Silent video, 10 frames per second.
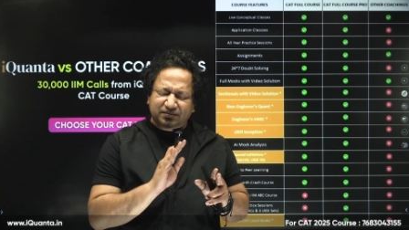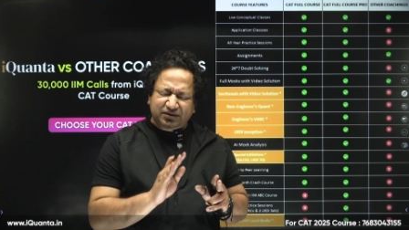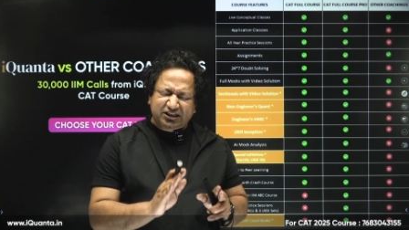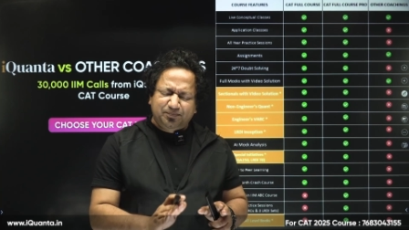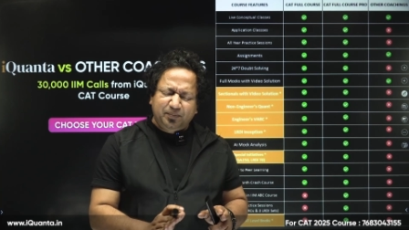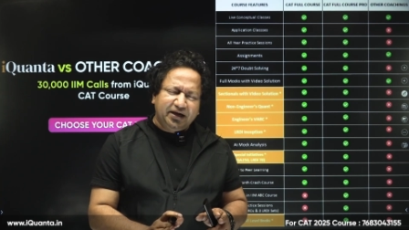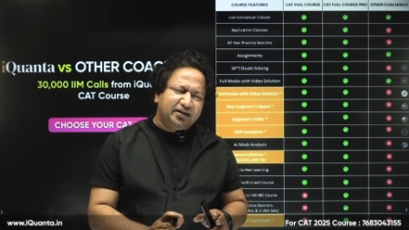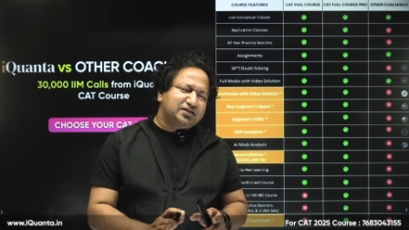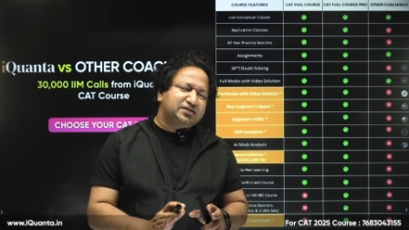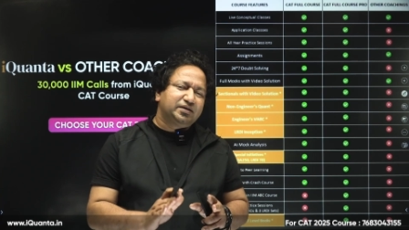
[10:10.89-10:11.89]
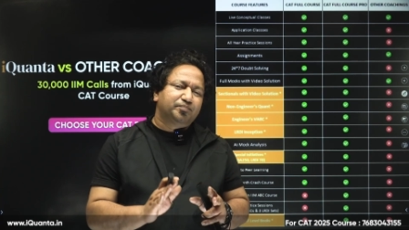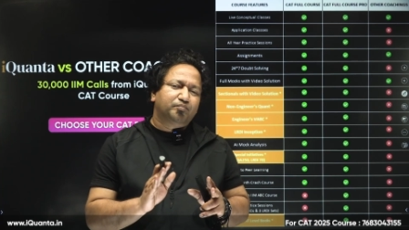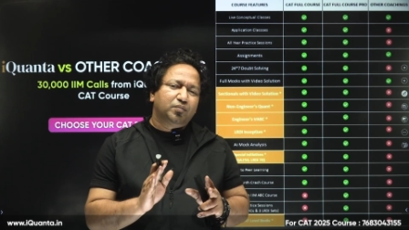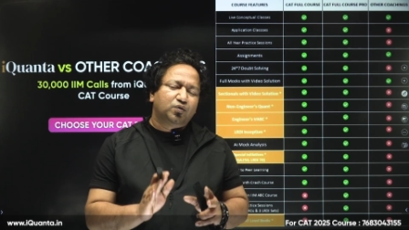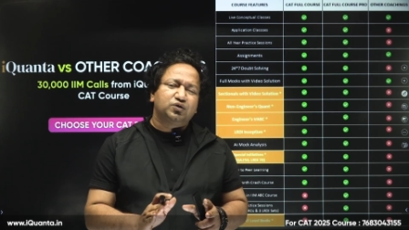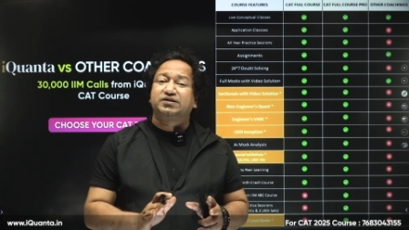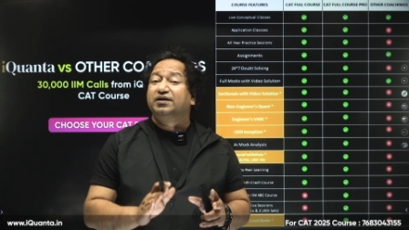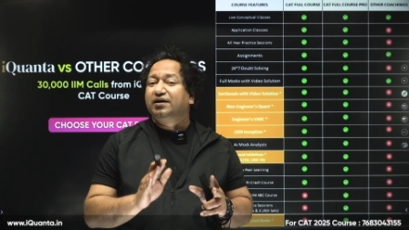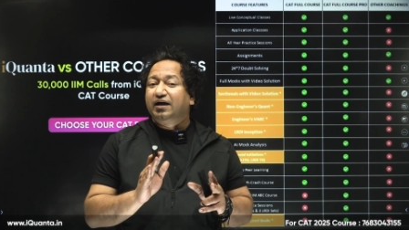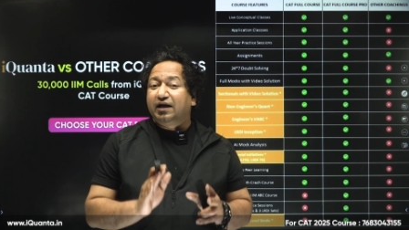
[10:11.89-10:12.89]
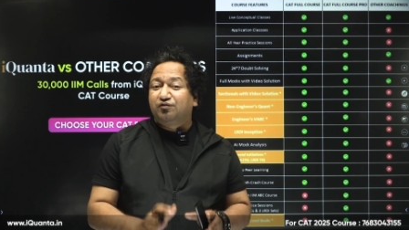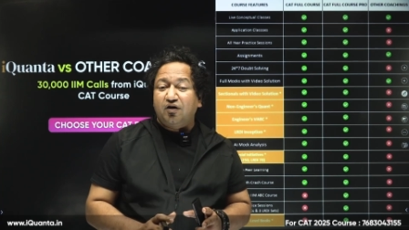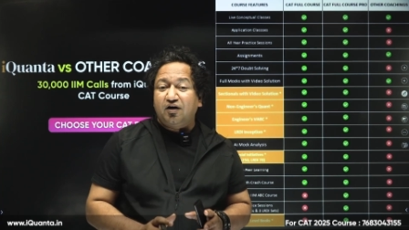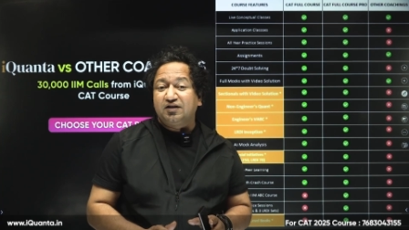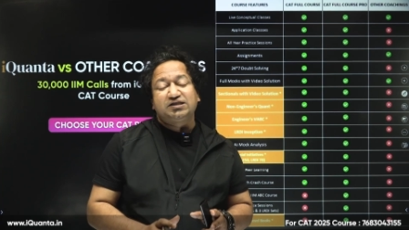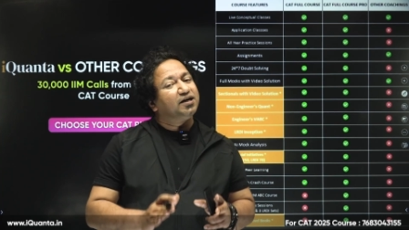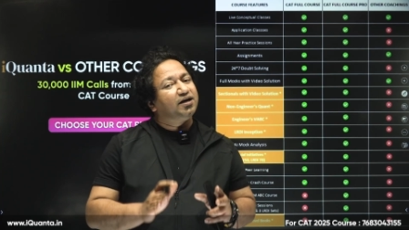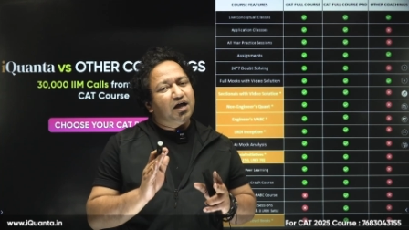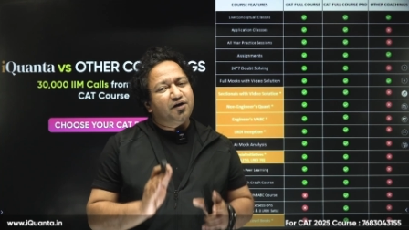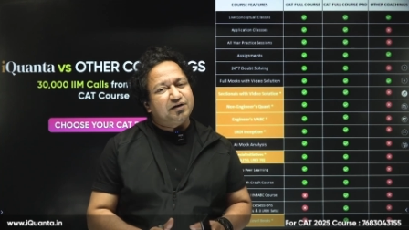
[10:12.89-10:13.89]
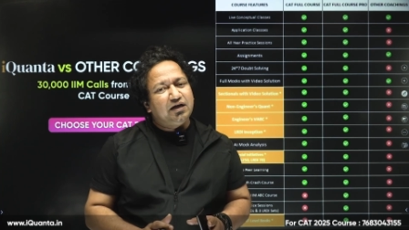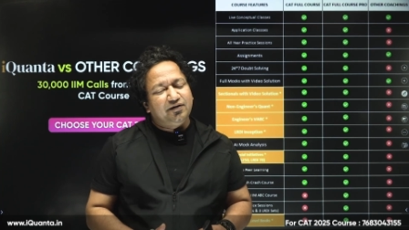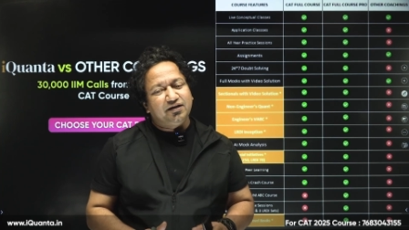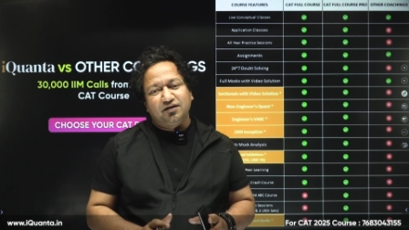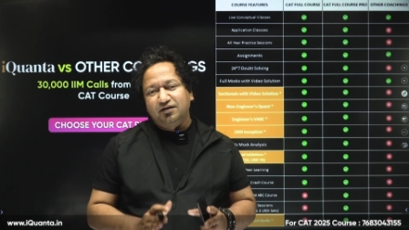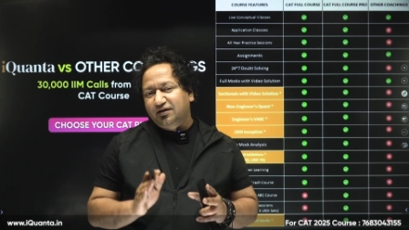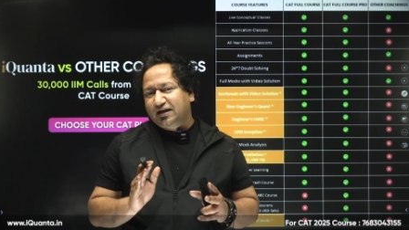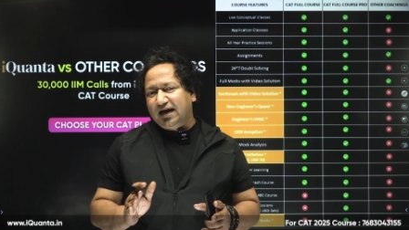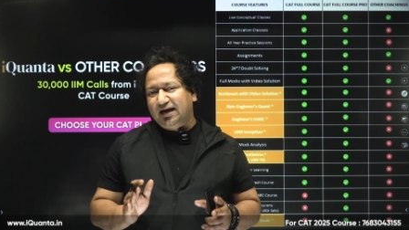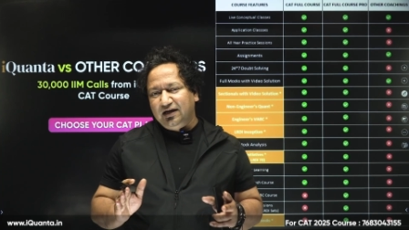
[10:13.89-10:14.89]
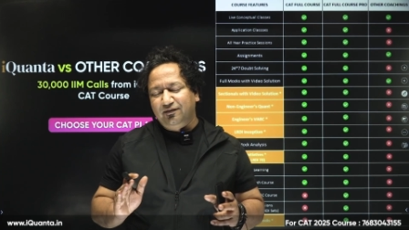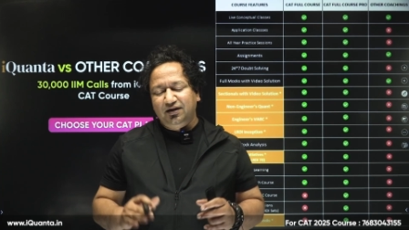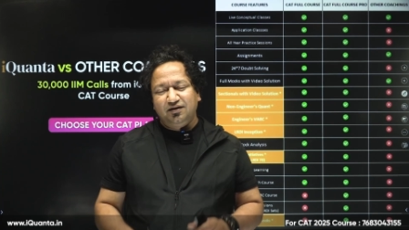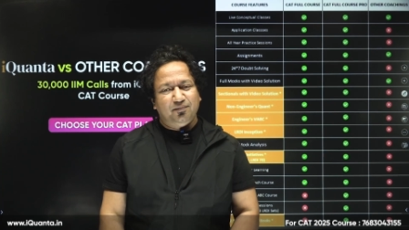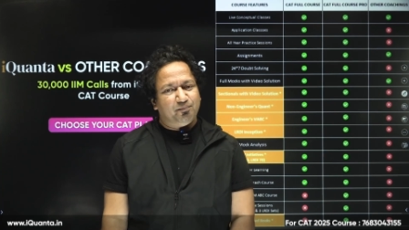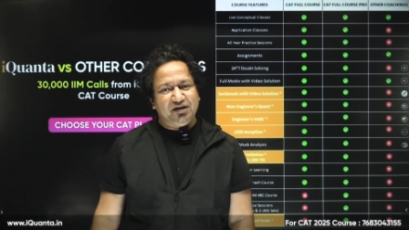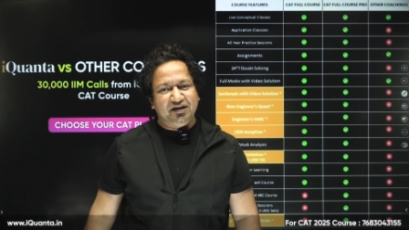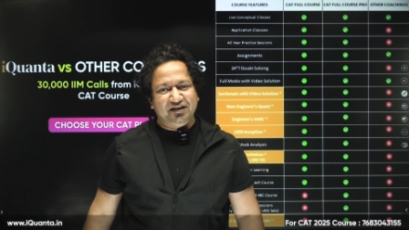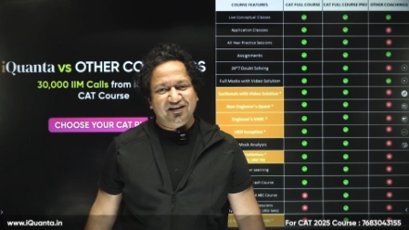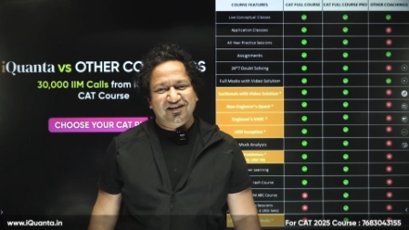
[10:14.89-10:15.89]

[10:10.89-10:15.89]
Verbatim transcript: experience the most advanced and relevant cat level material.